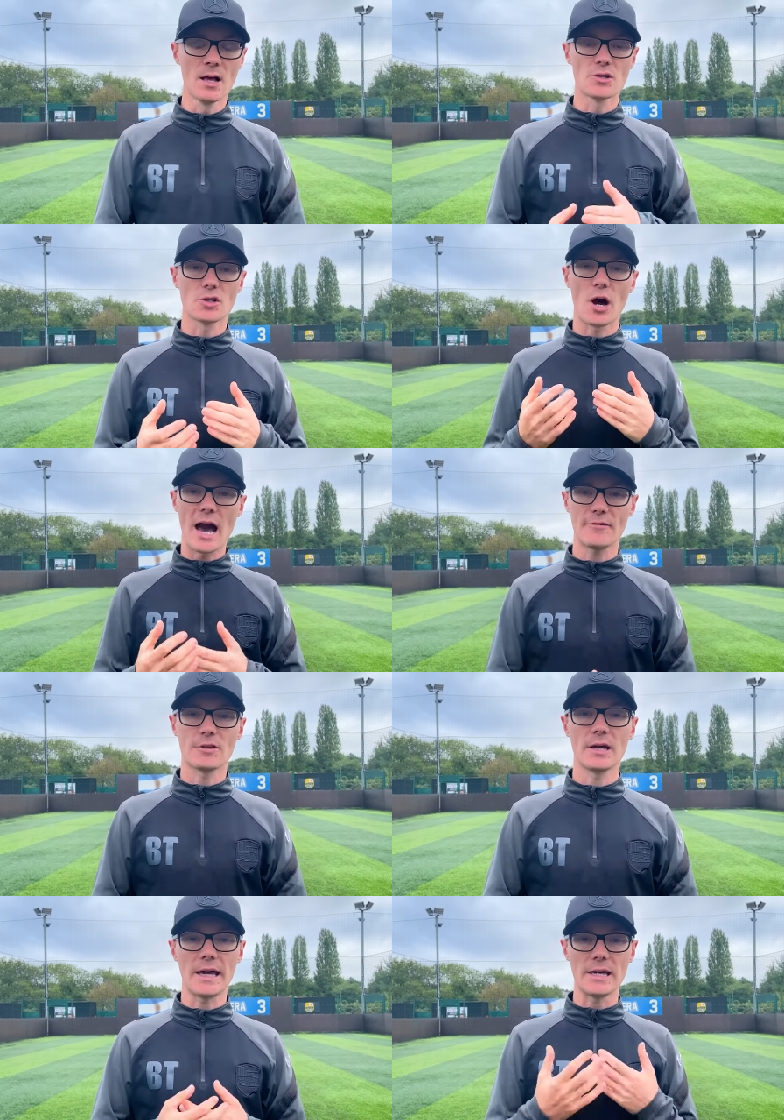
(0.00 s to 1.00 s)
So
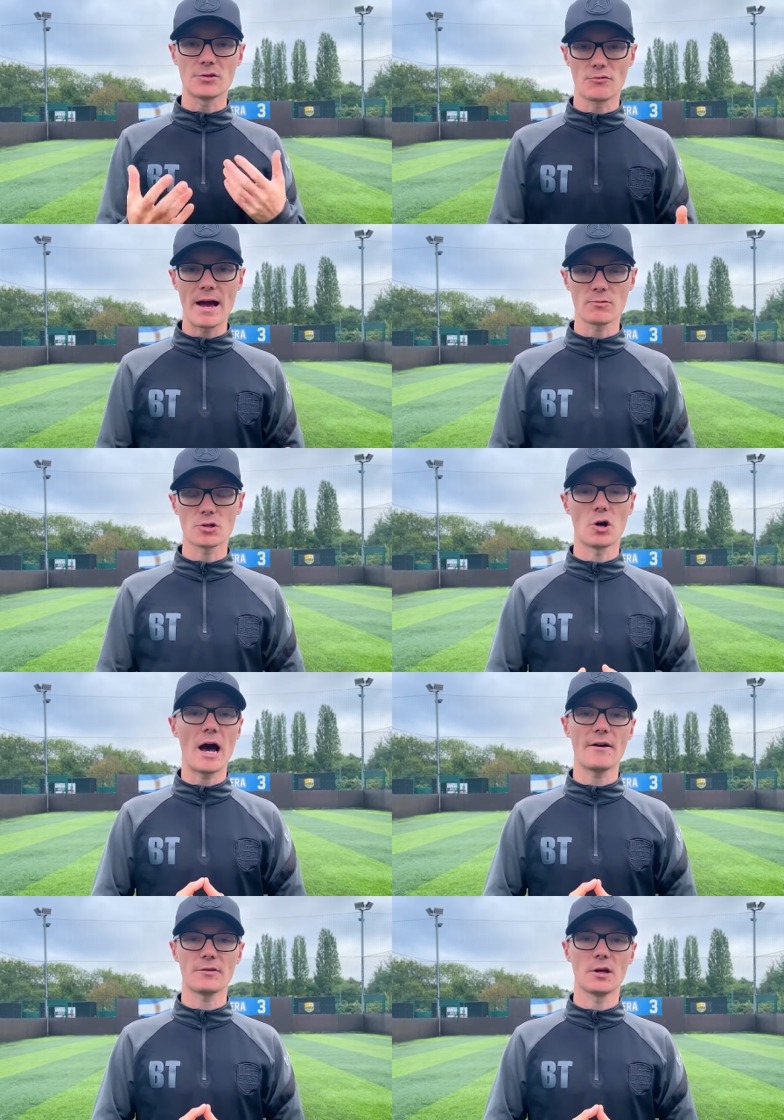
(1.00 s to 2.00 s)
after each round or
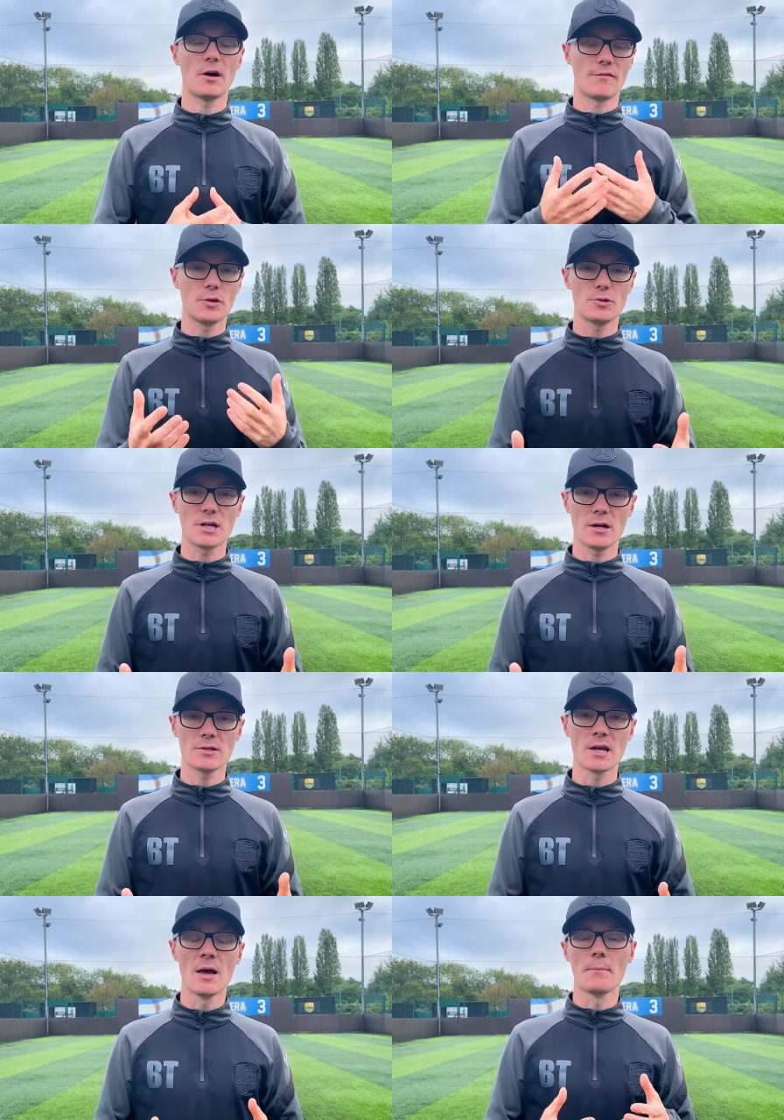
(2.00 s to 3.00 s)
after a few turns,
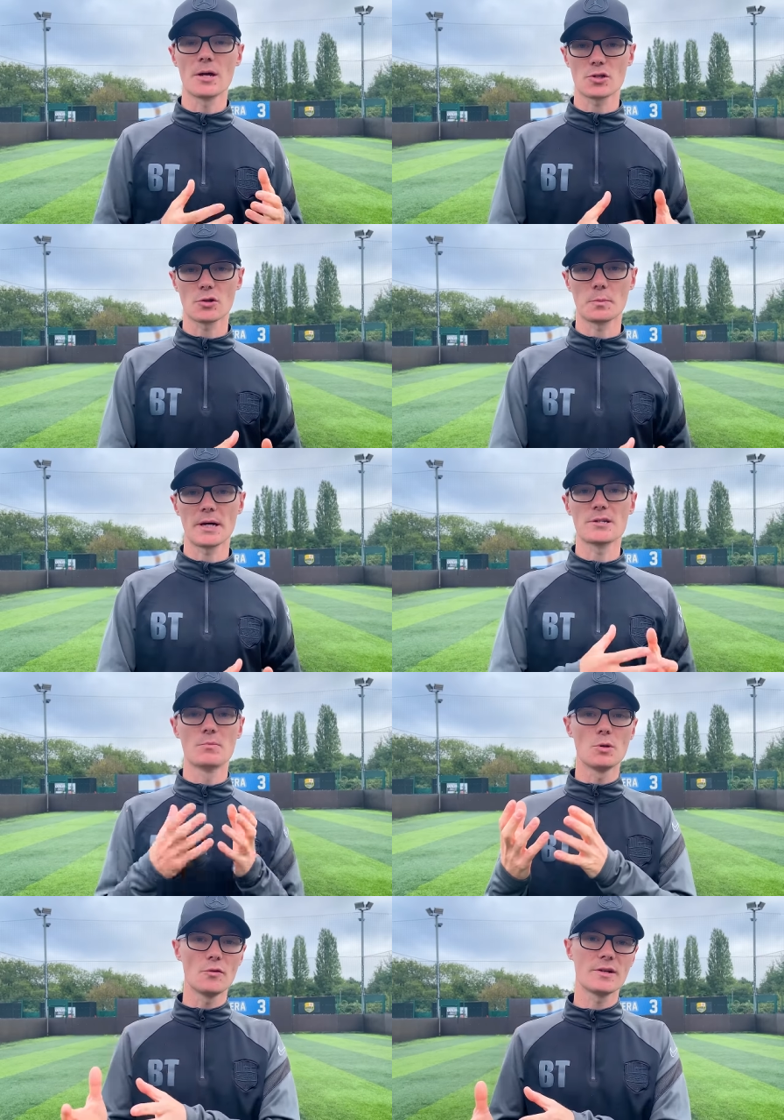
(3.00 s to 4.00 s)
make sure that players are
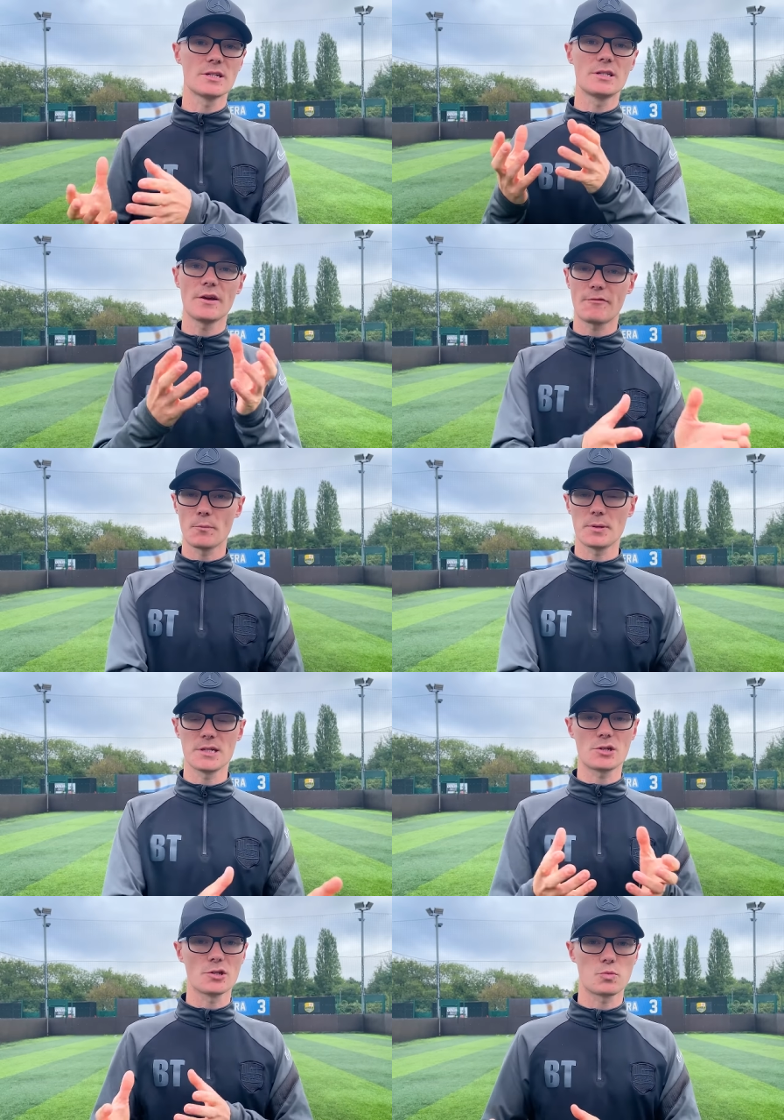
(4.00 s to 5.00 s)
moving to different
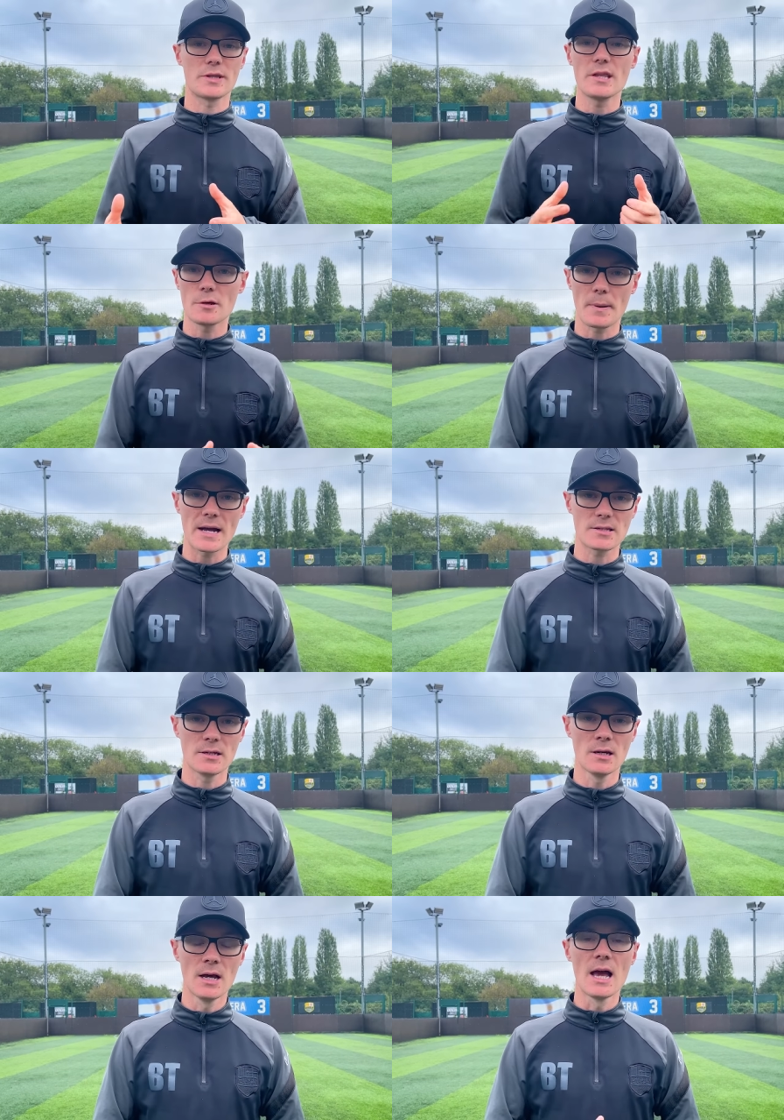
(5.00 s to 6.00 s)
positions within the
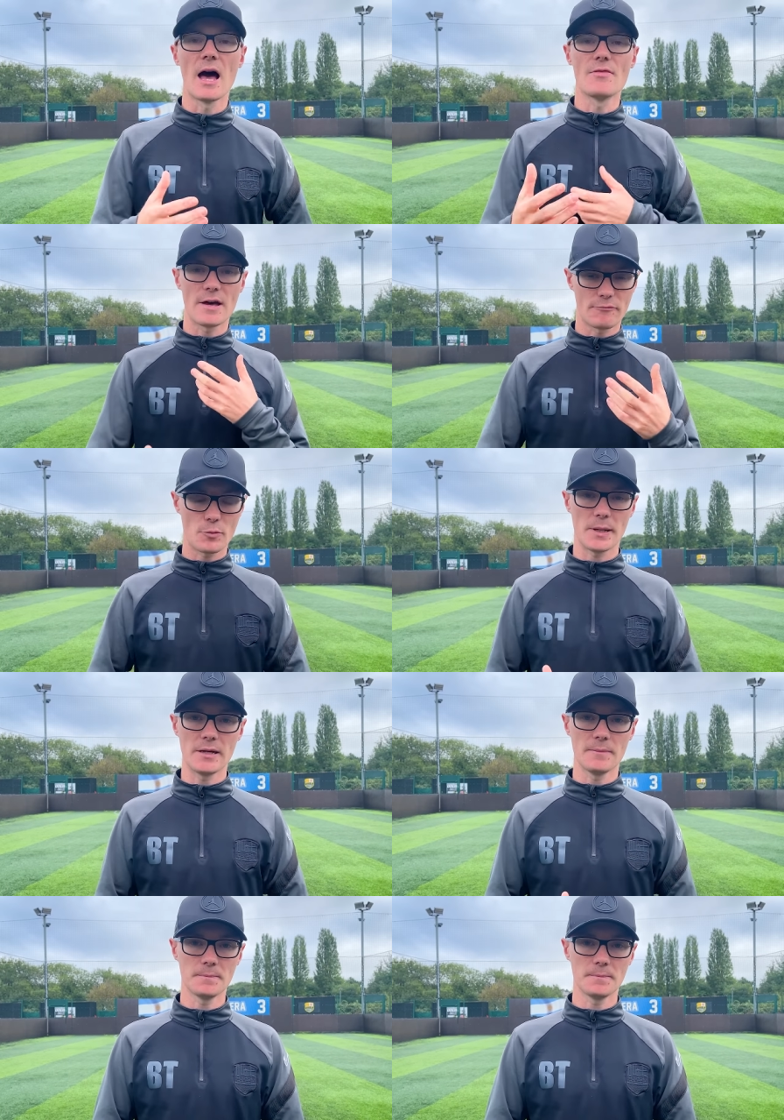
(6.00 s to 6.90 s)
pattern and then repeat.